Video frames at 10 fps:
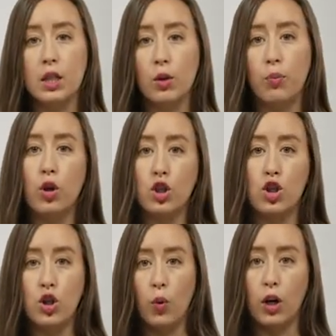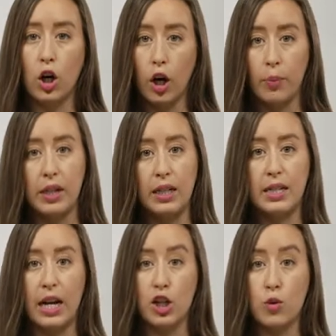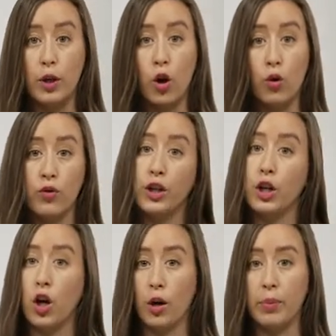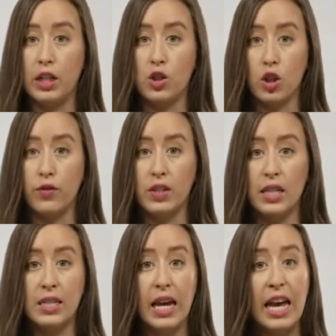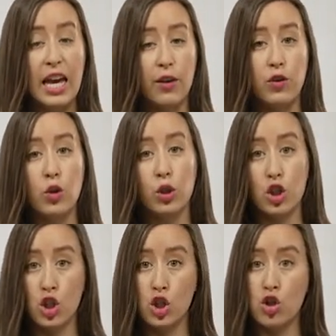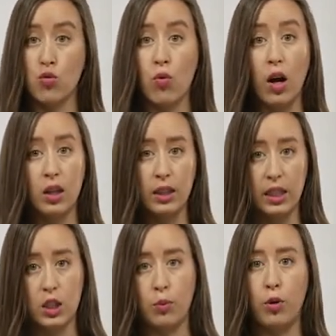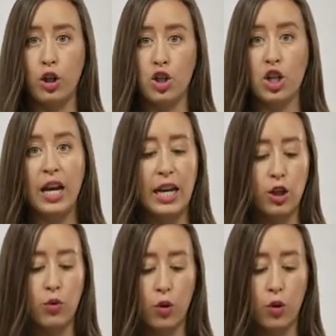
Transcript: to push your carpeting attachment over your carpeted surfaces. If you are struggling to push, you